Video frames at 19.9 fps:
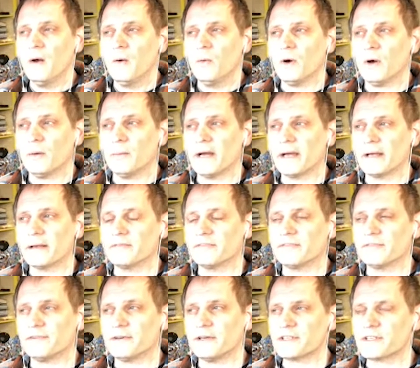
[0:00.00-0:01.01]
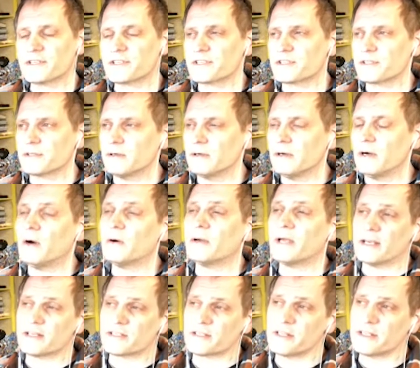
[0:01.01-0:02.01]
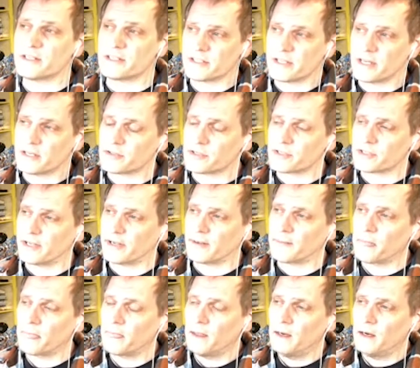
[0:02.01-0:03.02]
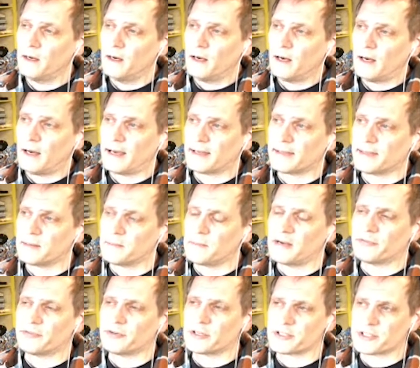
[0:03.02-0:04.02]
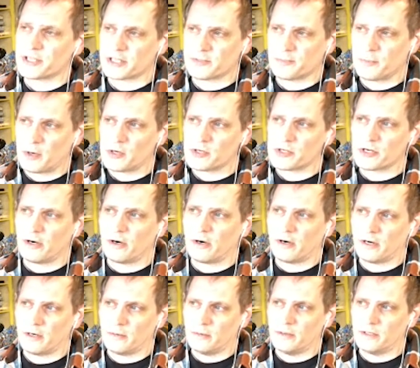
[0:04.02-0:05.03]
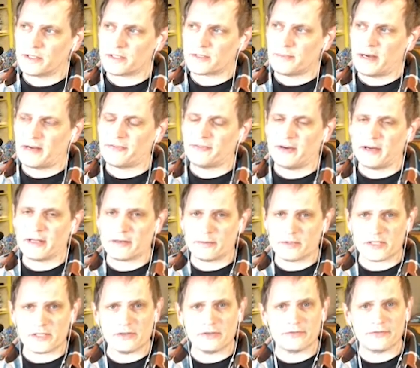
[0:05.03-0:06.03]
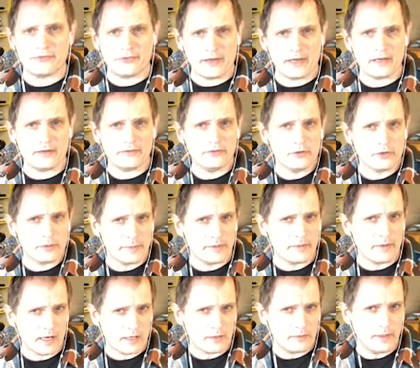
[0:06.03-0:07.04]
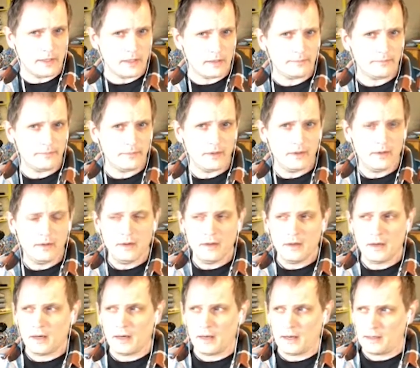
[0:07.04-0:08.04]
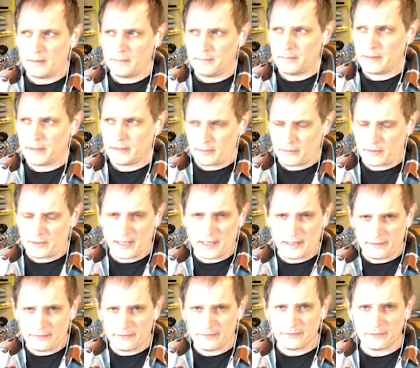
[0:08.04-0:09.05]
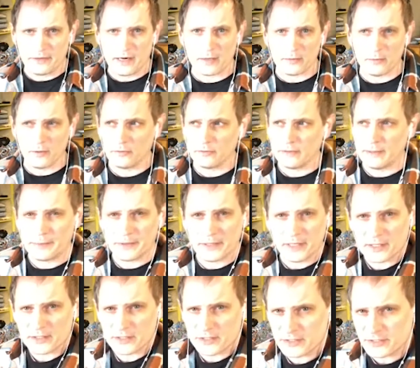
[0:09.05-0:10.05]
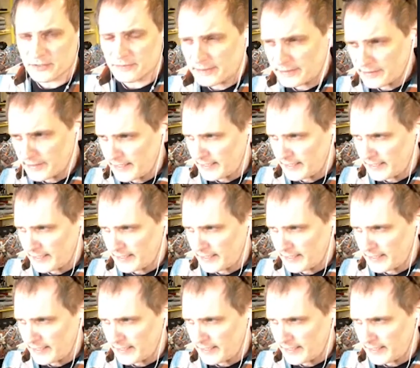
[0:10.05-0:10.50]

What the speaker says: Well, my first, okay, so this is interesting. I think my first exposure to art was my father was a fan of Norman Rockwell. And there were a lot of Rockwell reproductions around the